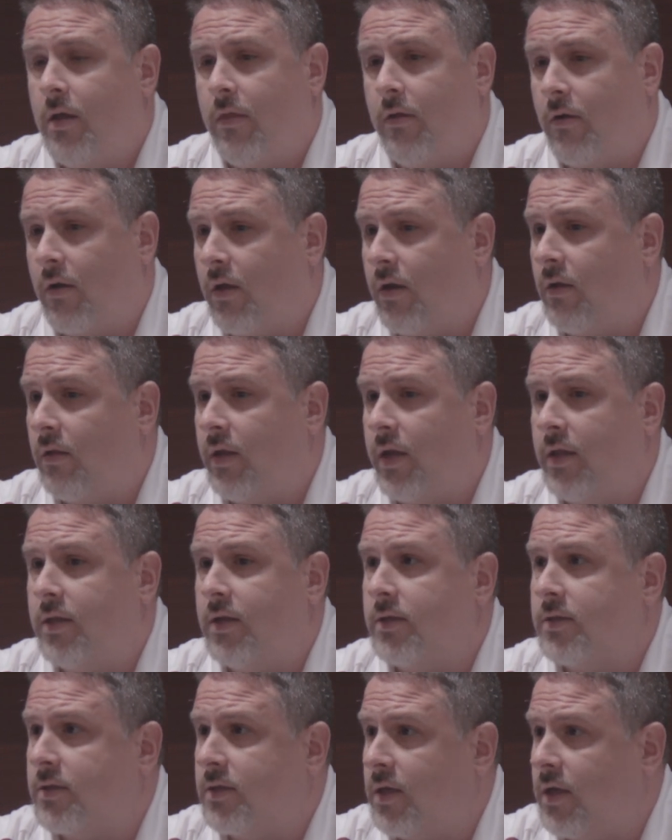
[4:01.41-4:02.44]
They're going to lead
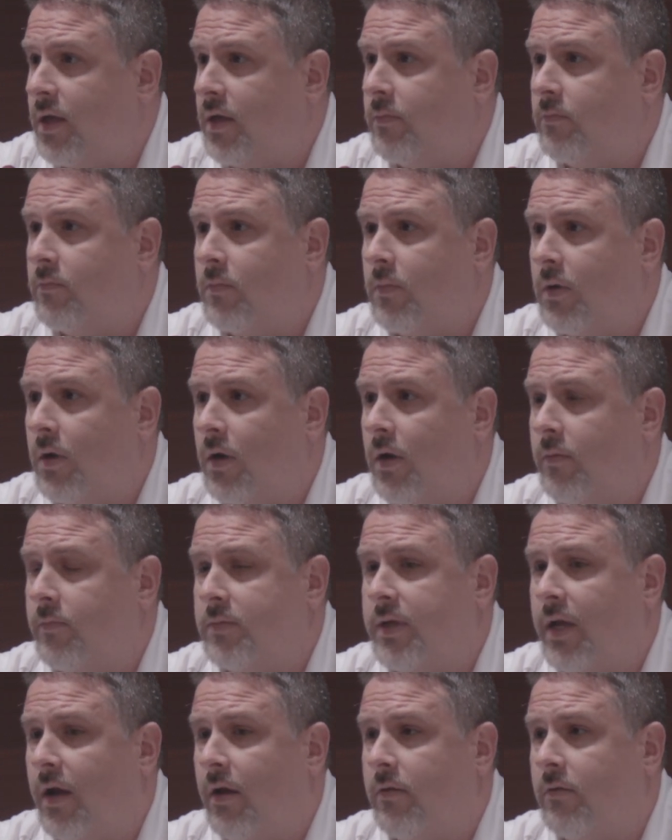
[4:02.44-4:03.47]
this team
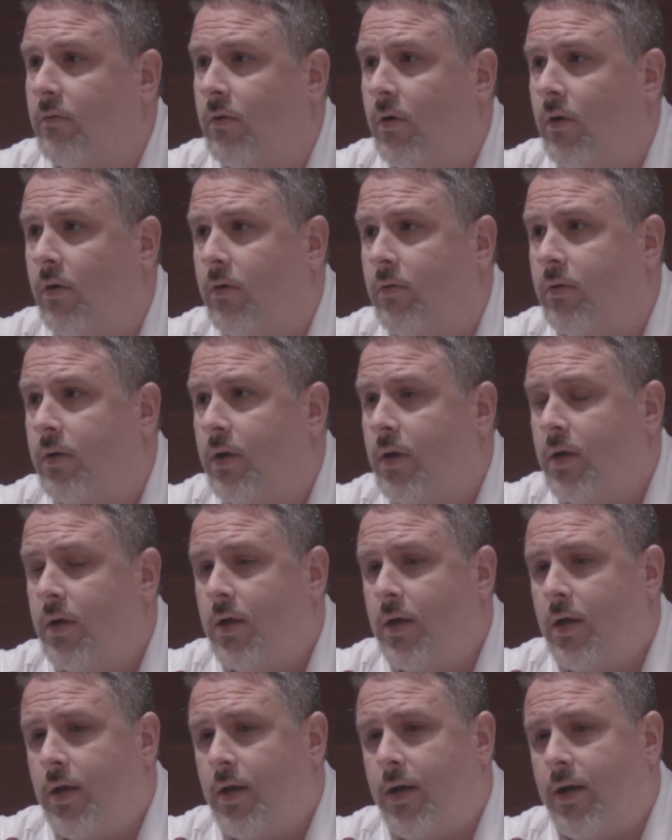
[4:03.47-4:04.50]
down the road.
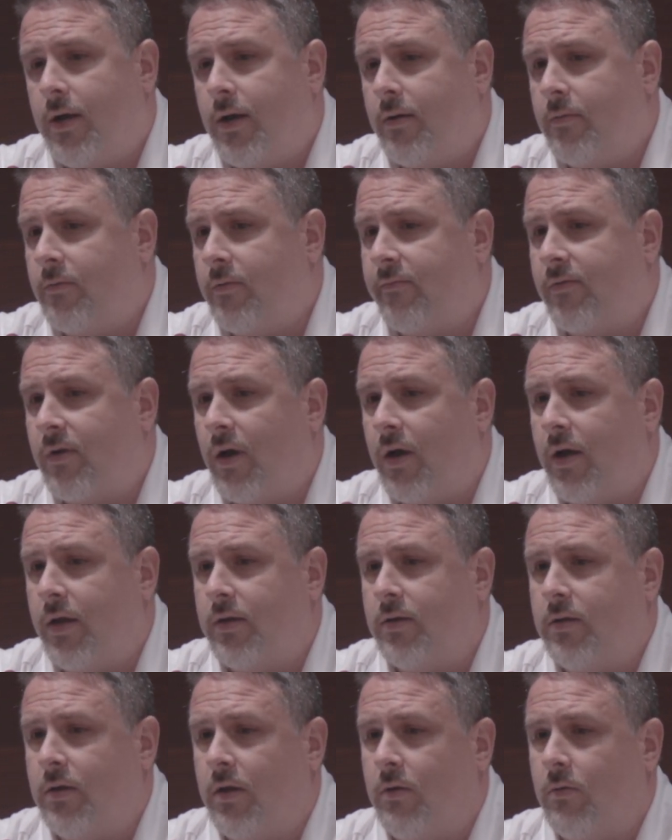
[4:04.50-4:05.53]
We've
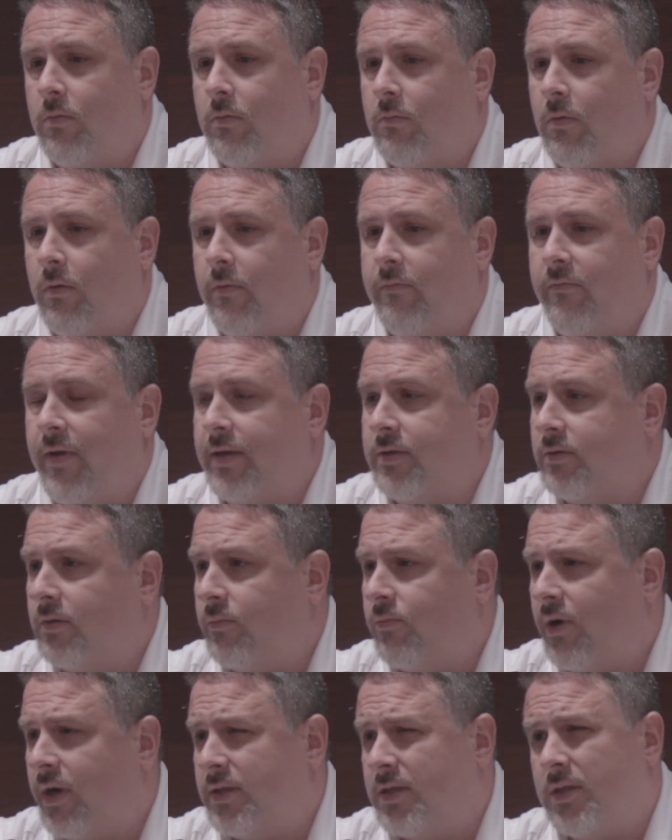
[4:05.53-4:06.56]
got a
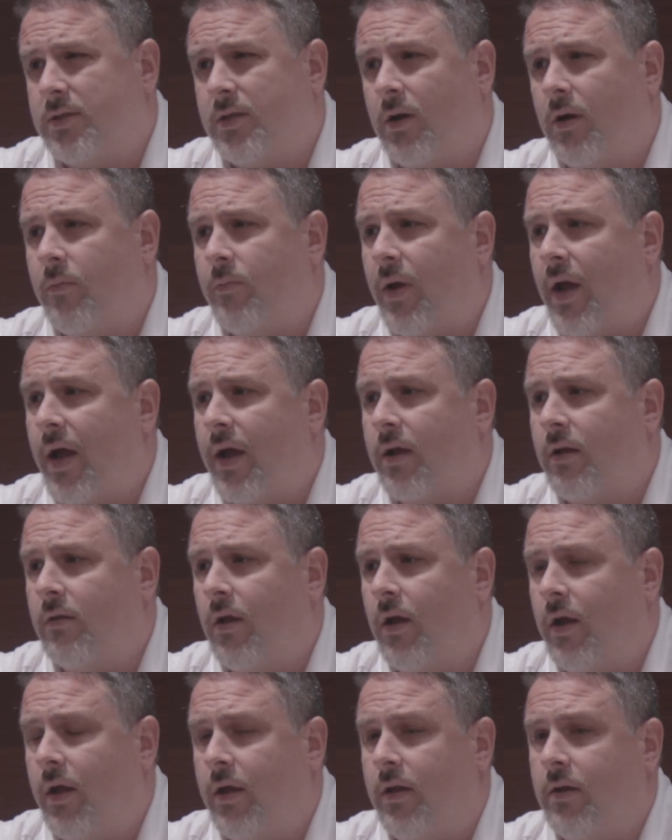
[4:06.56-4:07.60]
veteran presence in our back
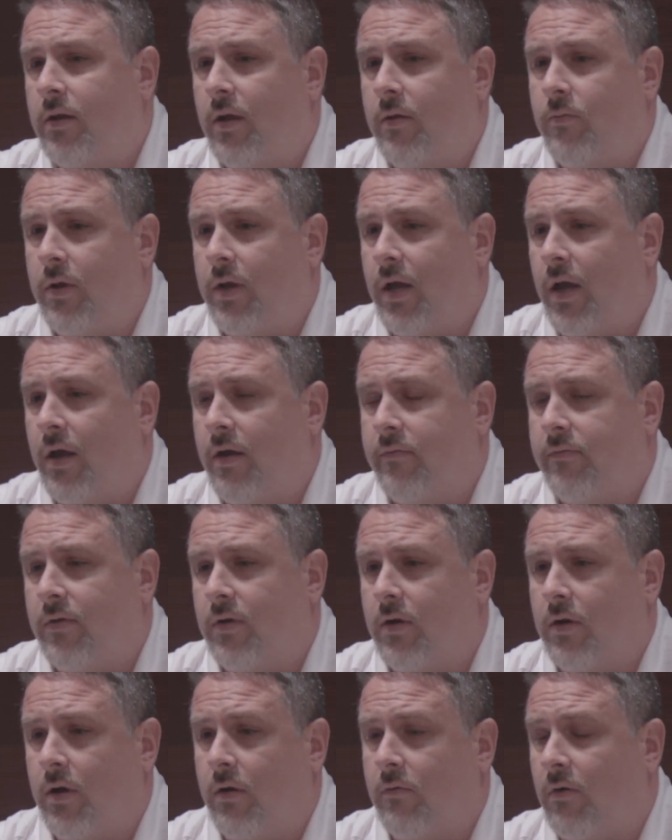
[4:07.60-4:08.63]
line, and we have
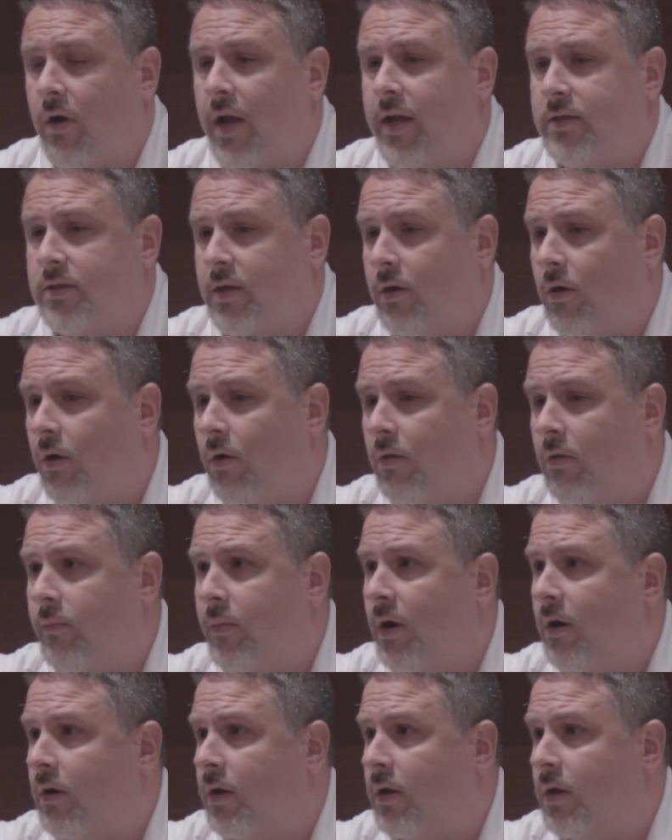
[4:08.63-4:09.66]
a rising
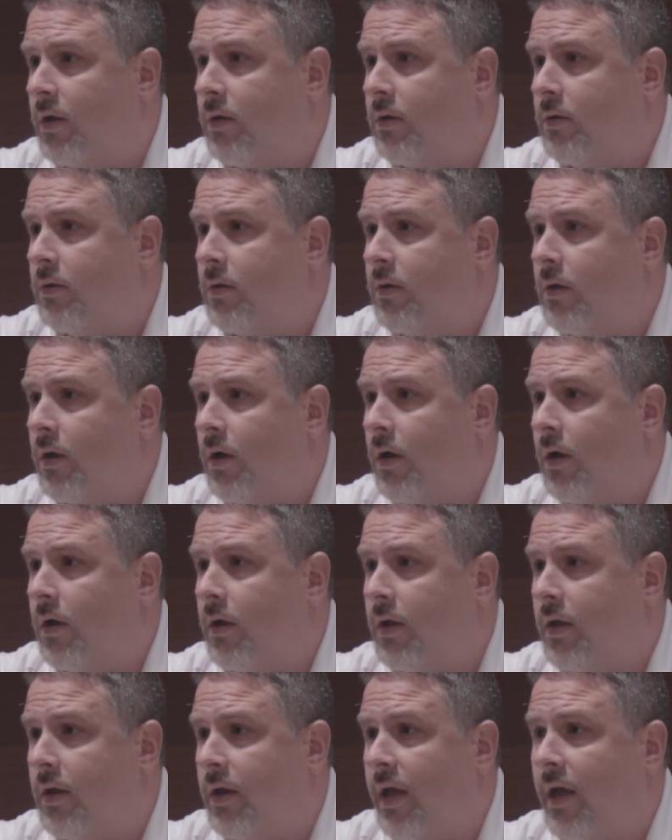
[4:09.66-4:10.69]
All-American
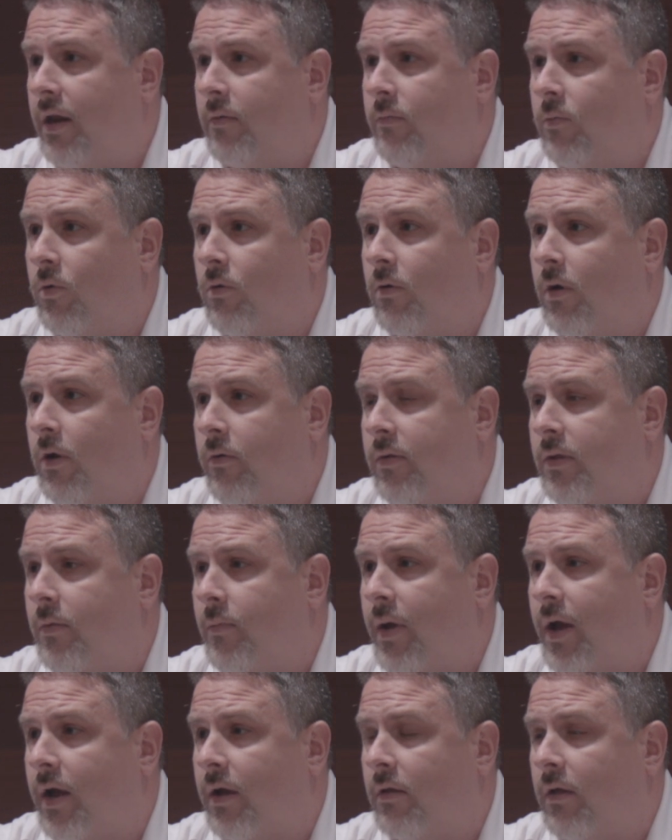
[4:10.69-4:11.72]
in Adam Morrow in the
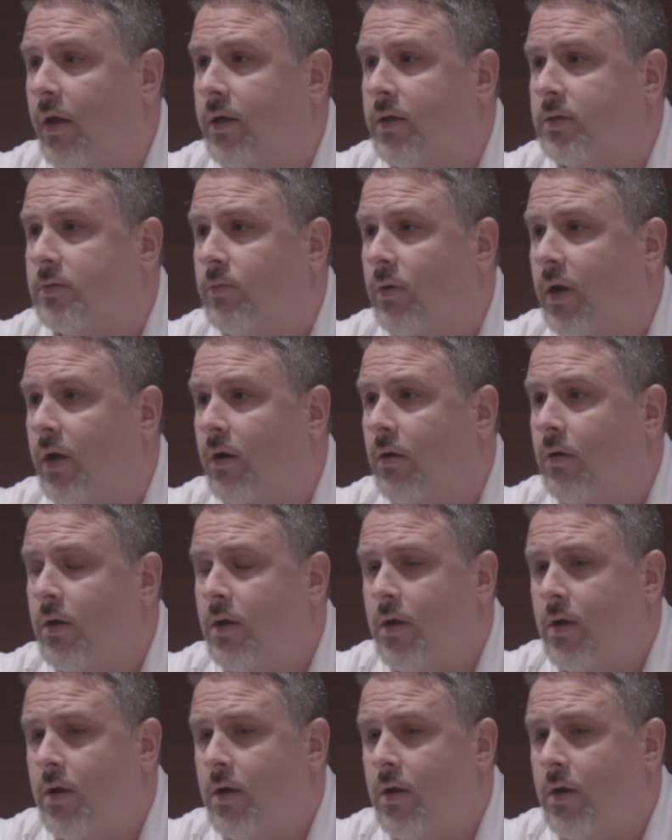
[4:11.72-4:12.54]
back line as well.